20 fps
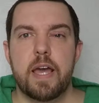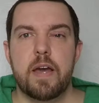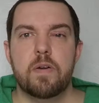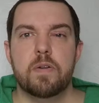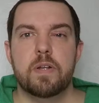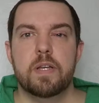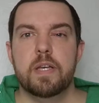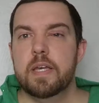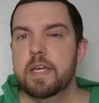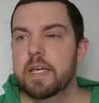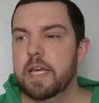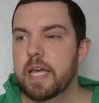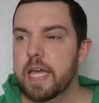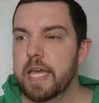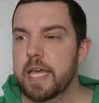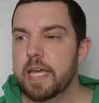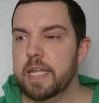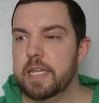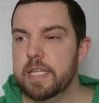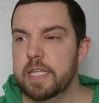out,
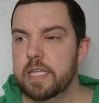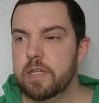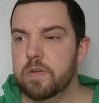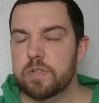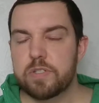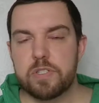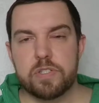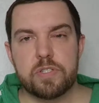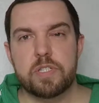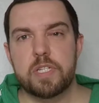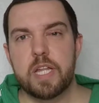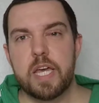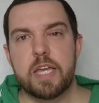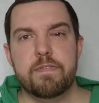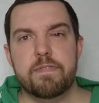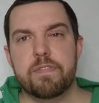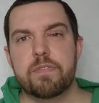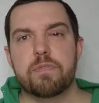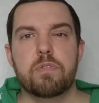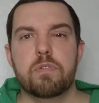and he would just
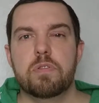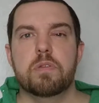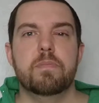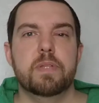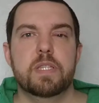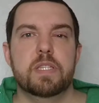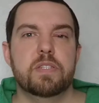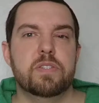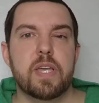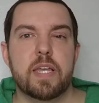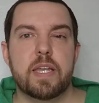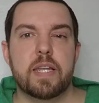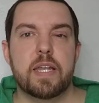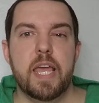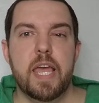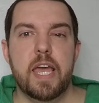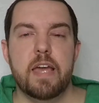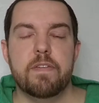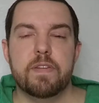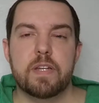knife through them in the second
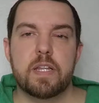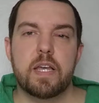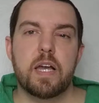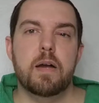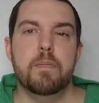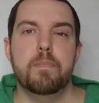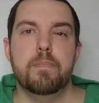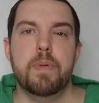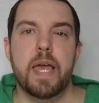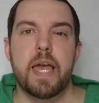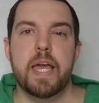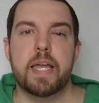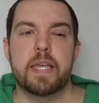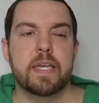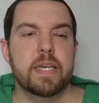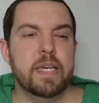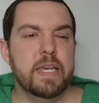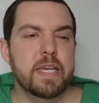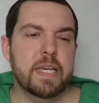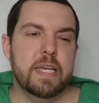half and come
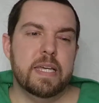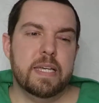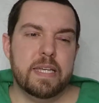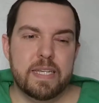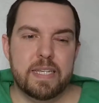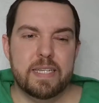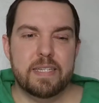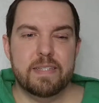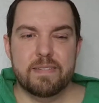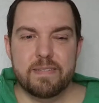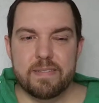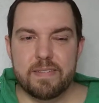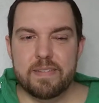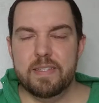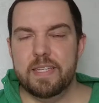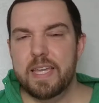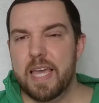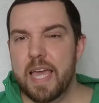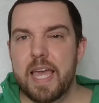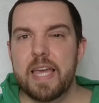back.
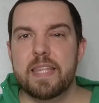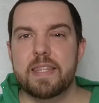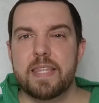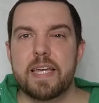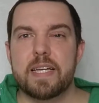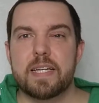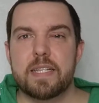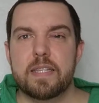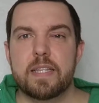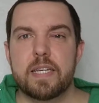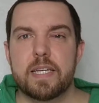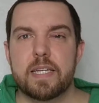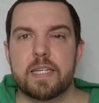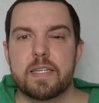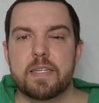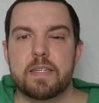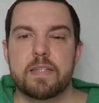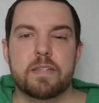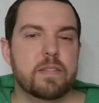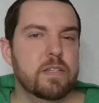You had that
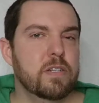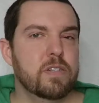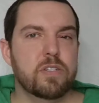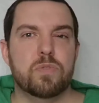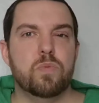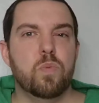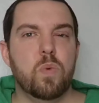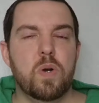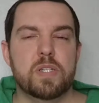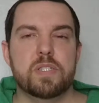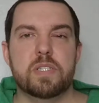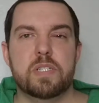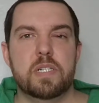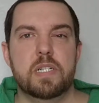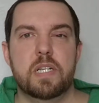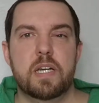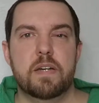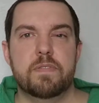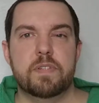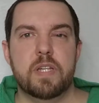click. There just wasn't
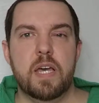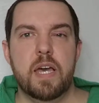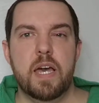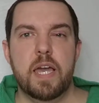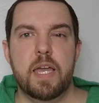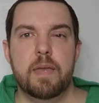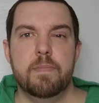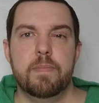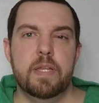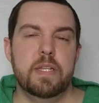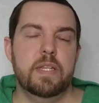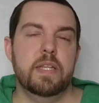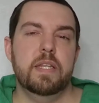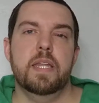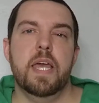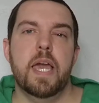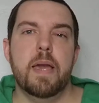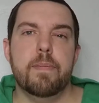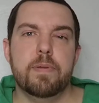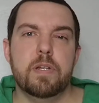enough time. It
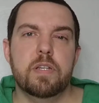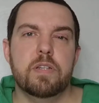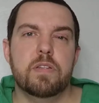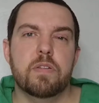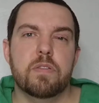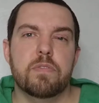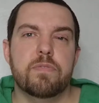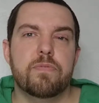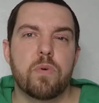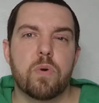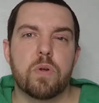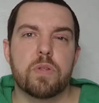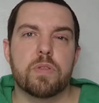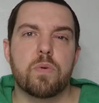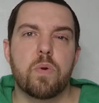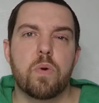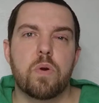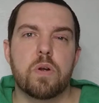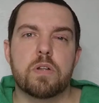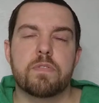didn't happen until the
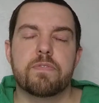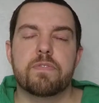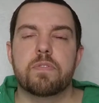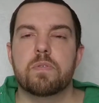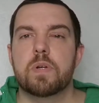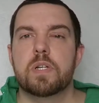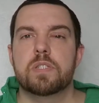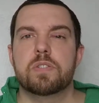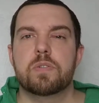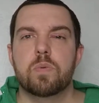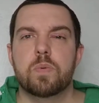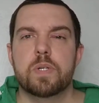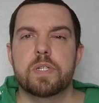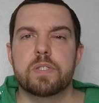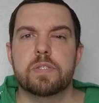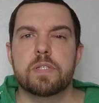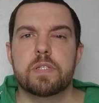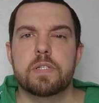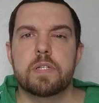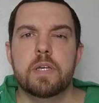fourth quarter for Russell
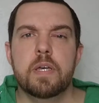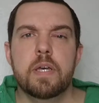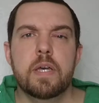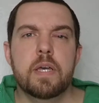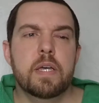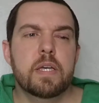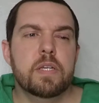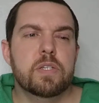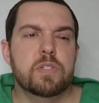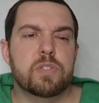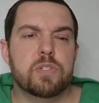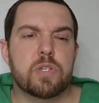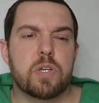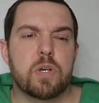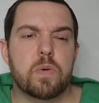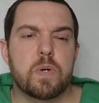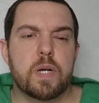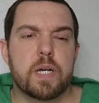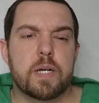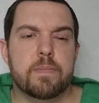Wilson.
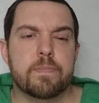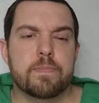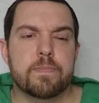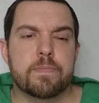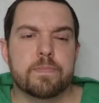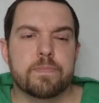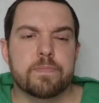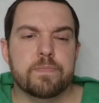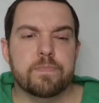So